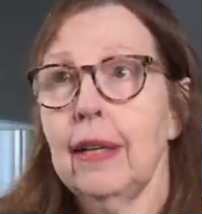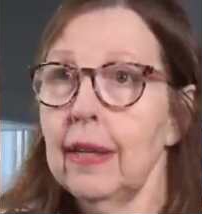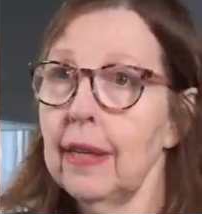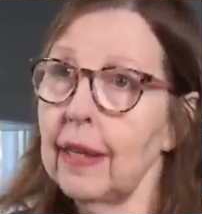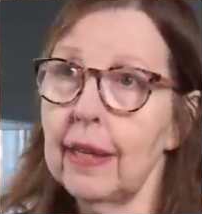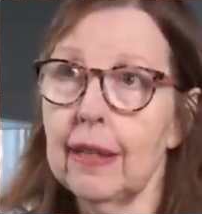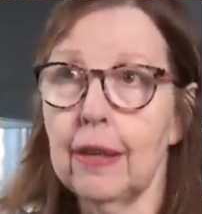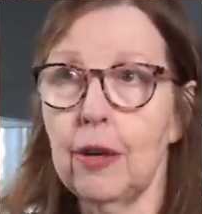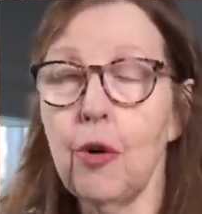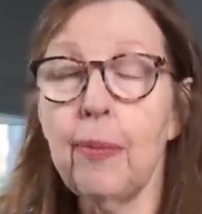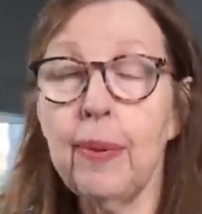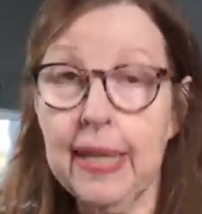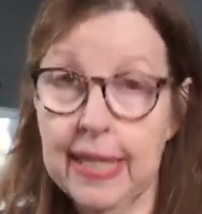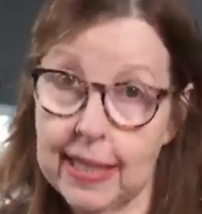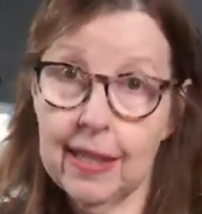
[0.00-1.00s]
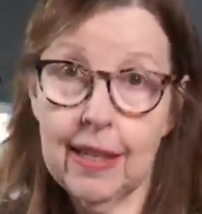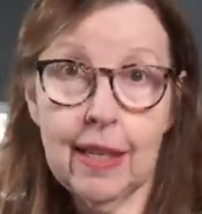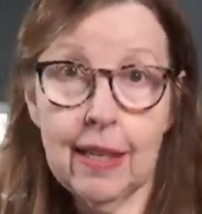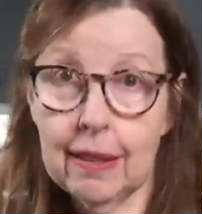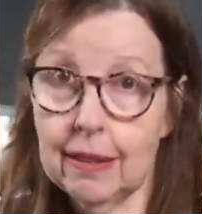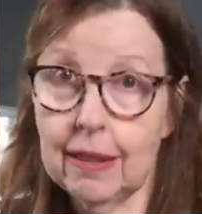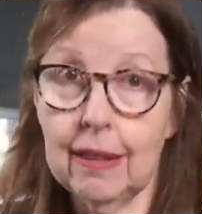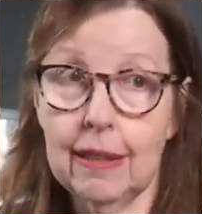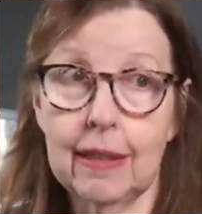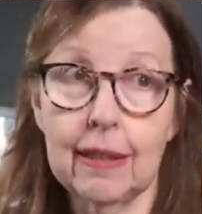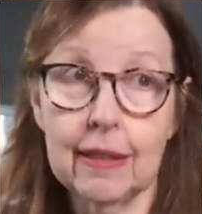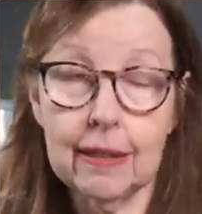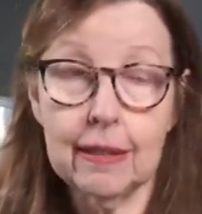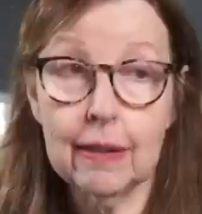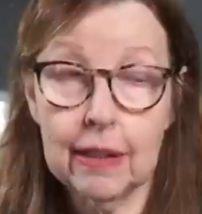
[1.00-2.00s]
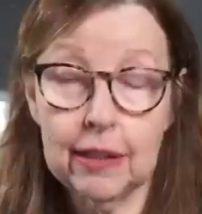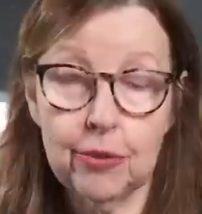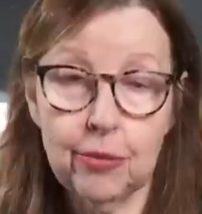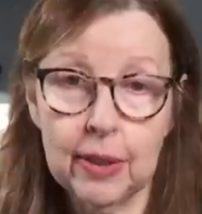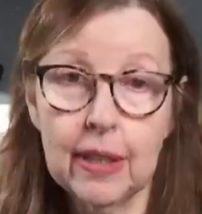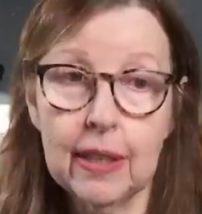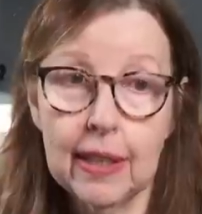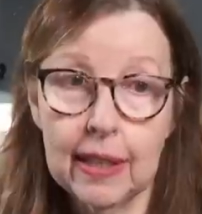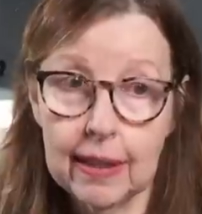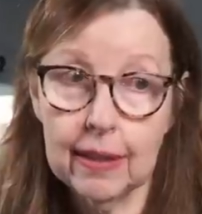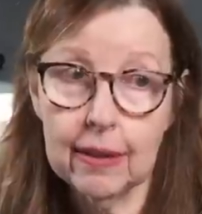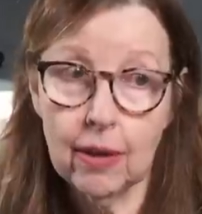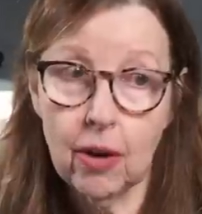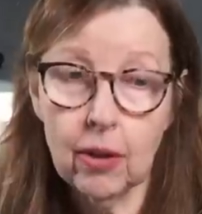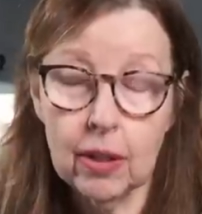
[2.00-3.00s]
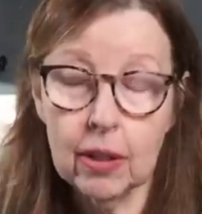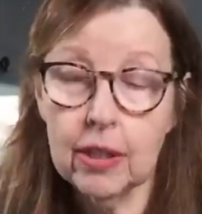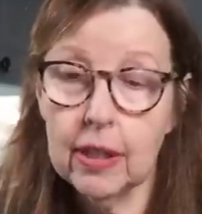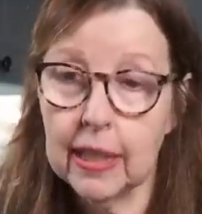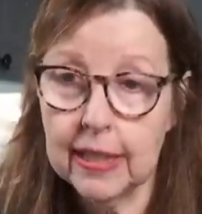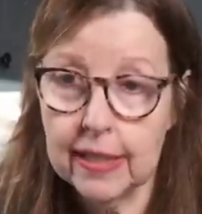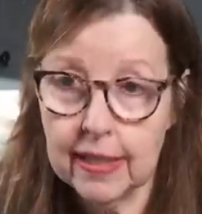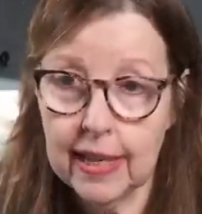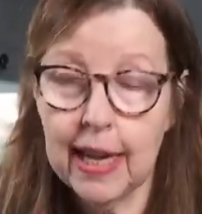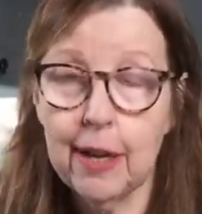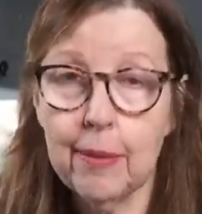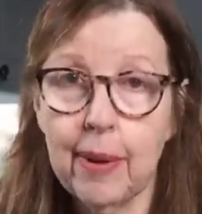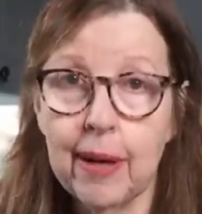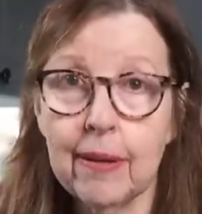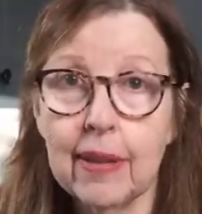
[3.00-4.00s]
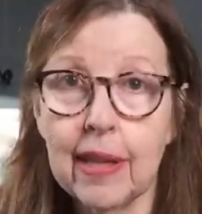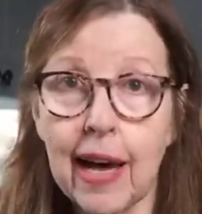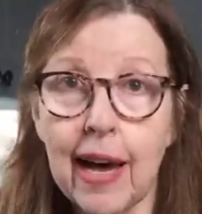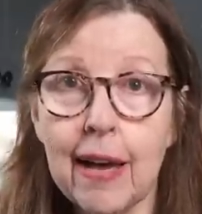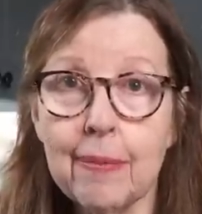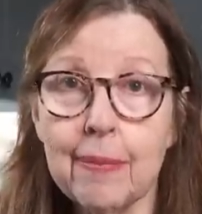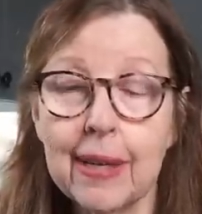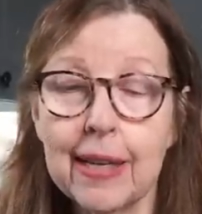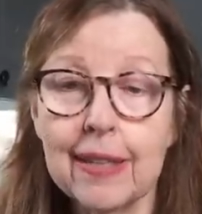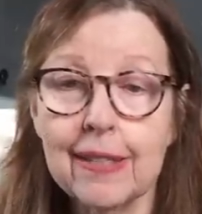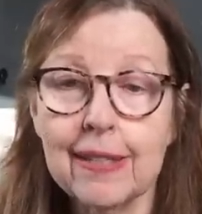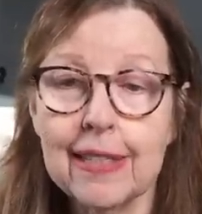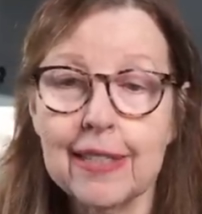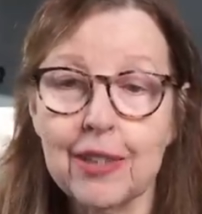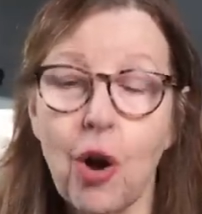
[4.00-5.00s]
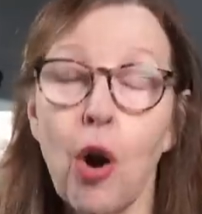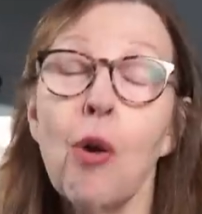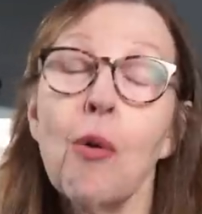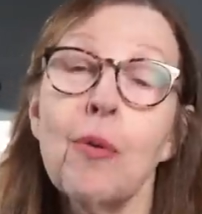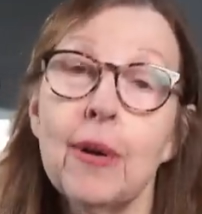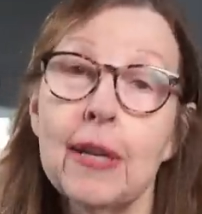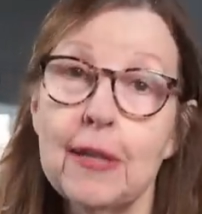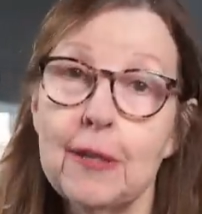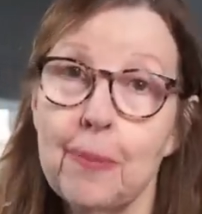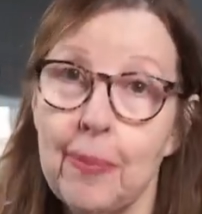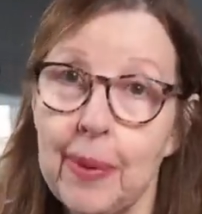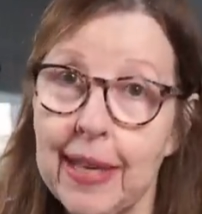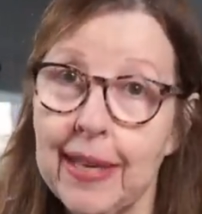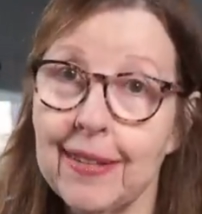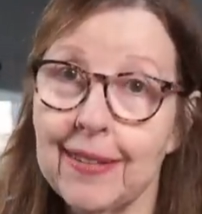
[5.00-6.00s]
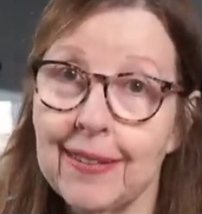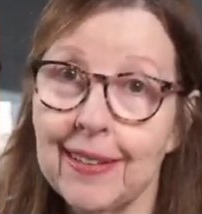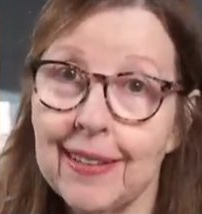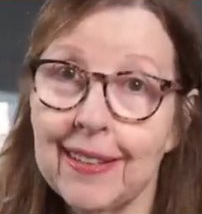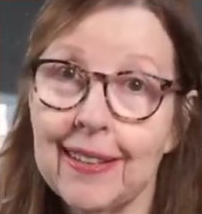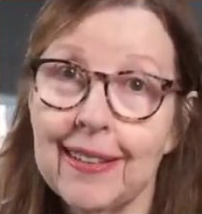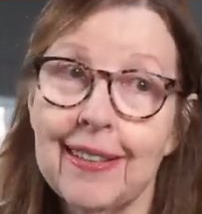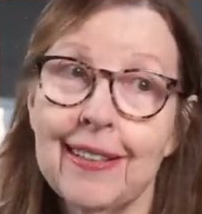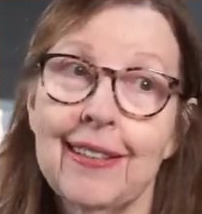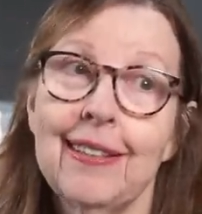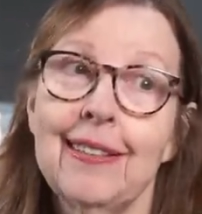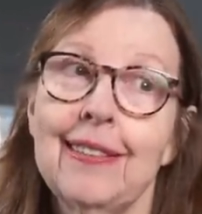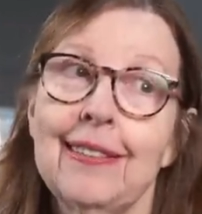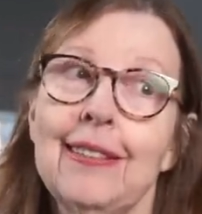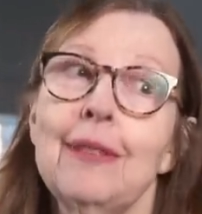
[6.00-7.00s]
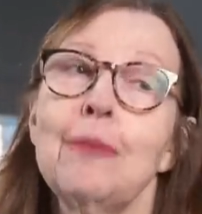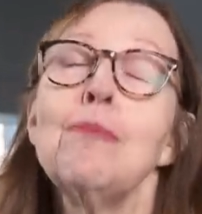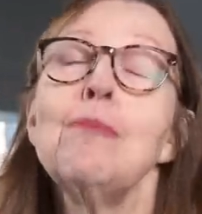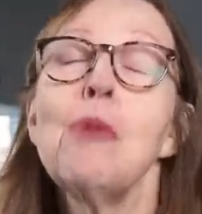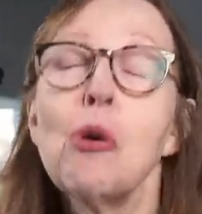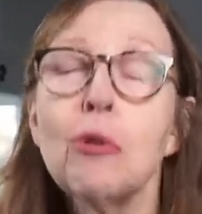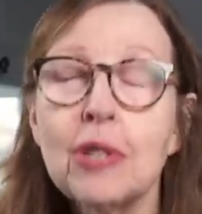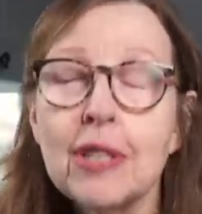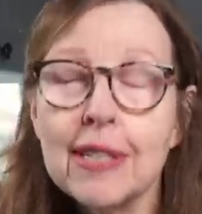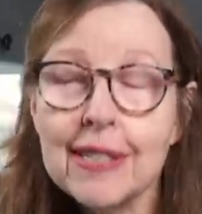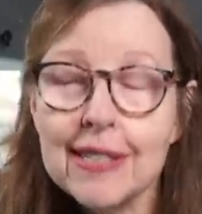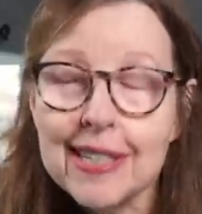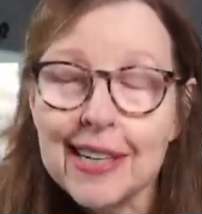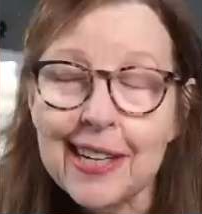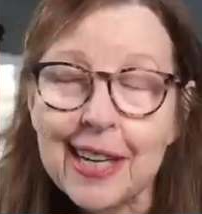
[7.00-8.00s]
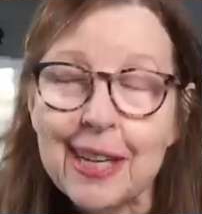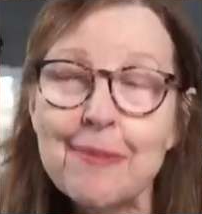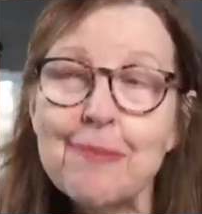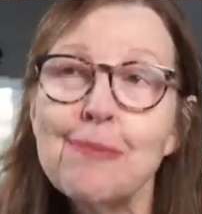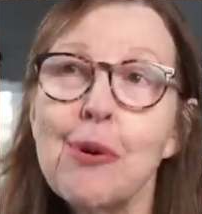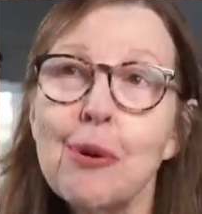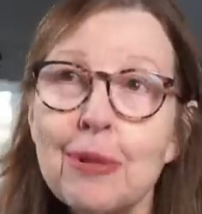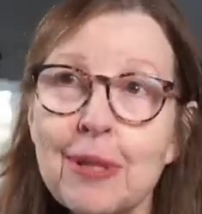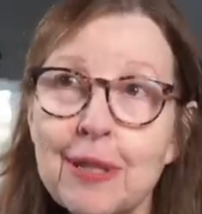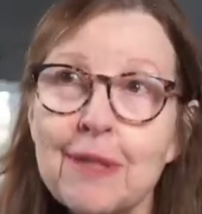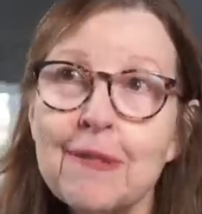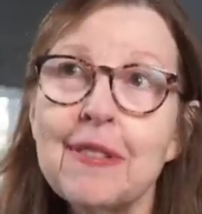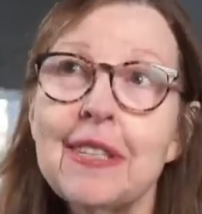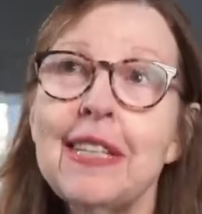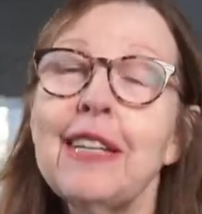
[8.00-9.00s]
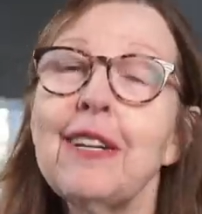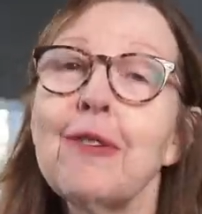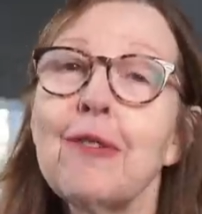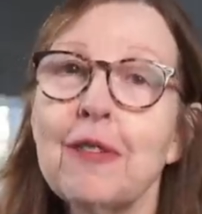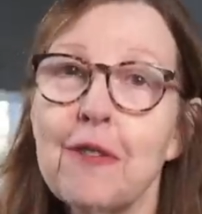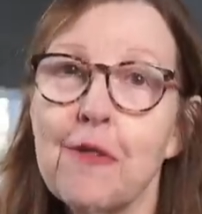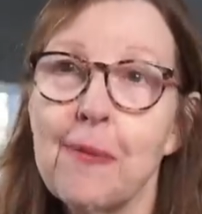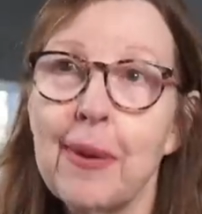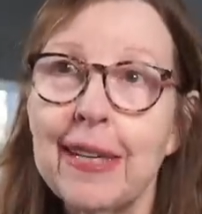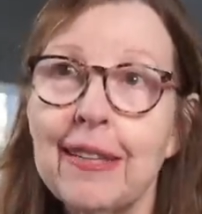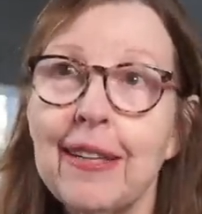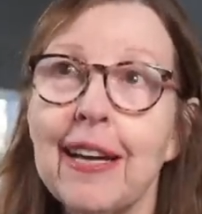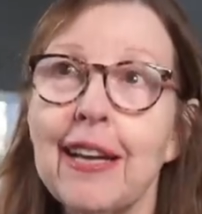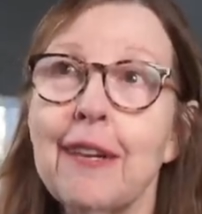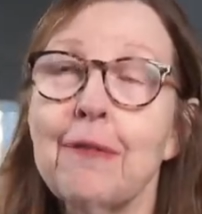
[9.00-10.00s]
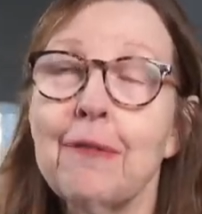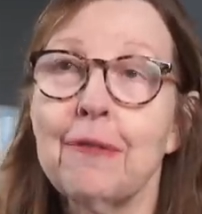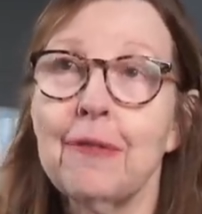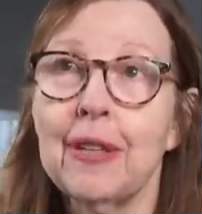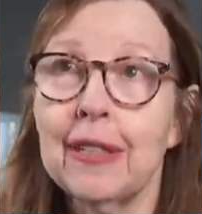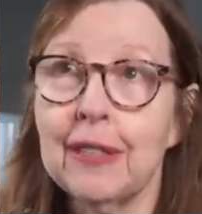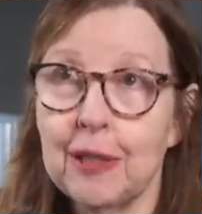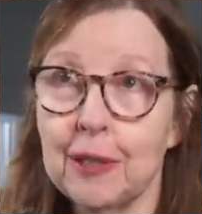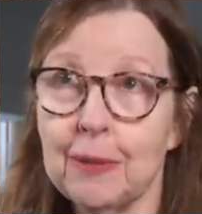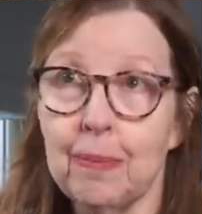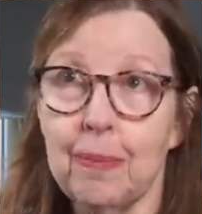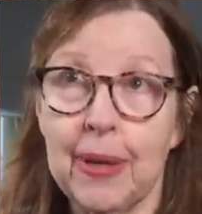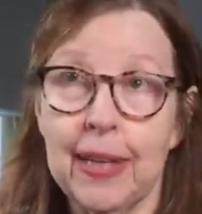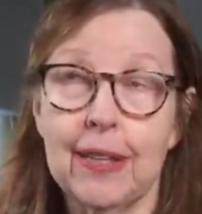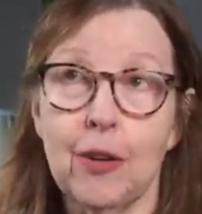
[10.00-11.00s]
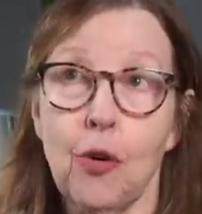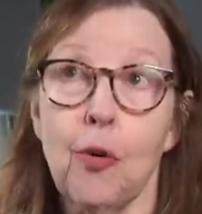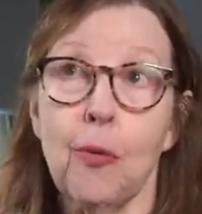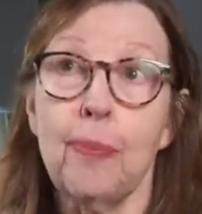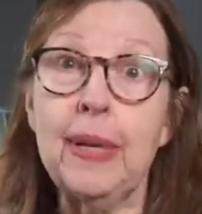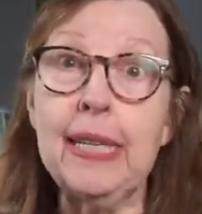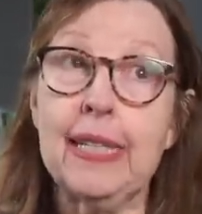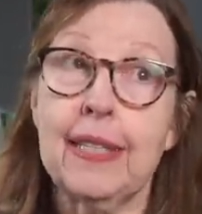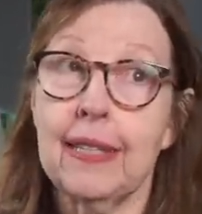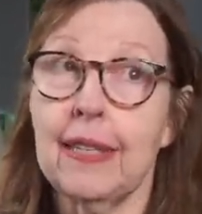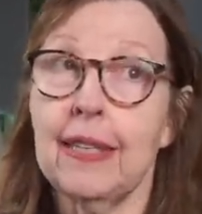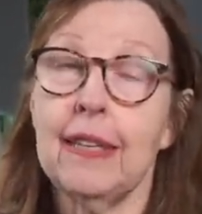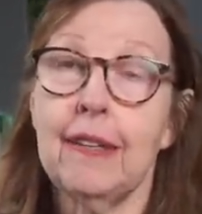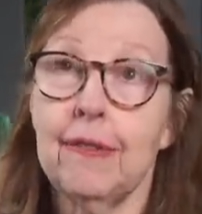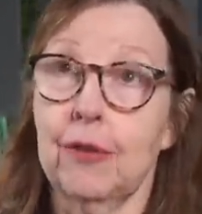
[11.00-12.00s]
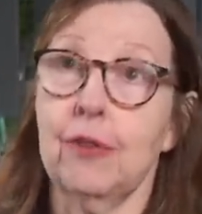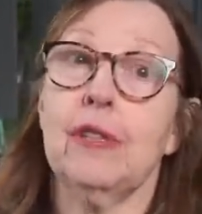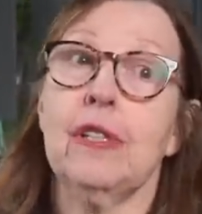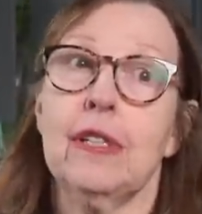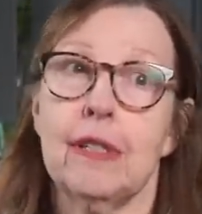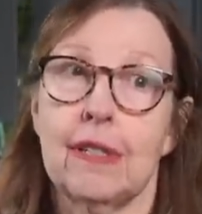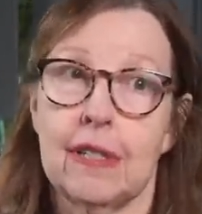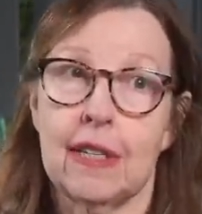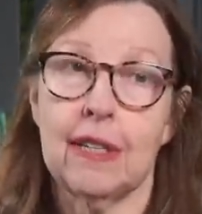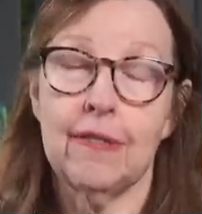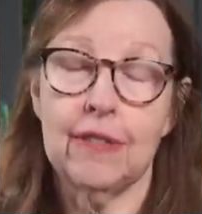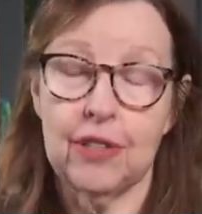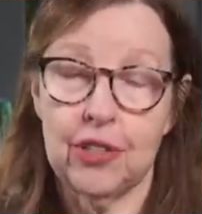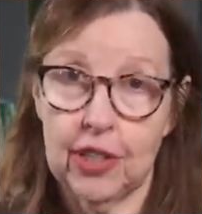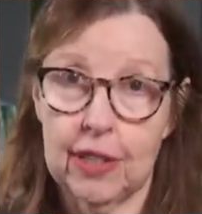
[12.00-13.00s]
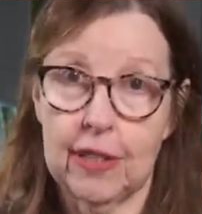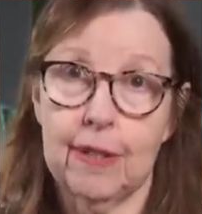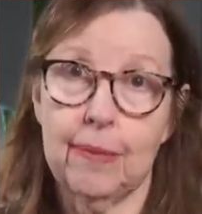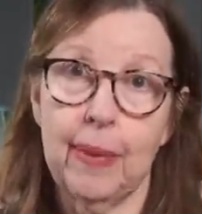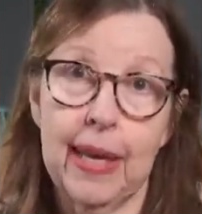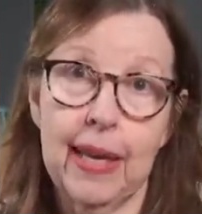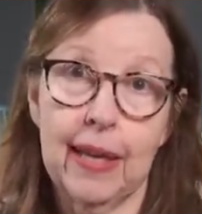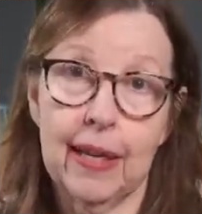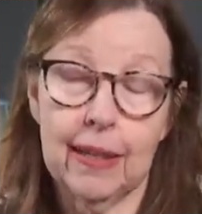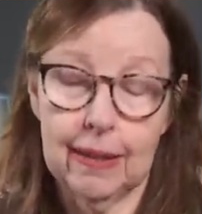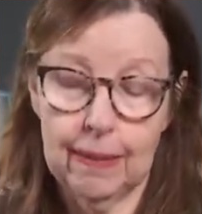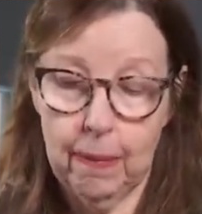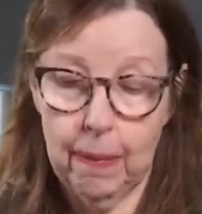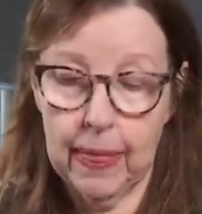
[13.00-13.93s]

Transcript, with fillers: uh, obesity uh, is really all you can say about that because it's always been most of the time, most of the years of my life, it's been obesity versus even just being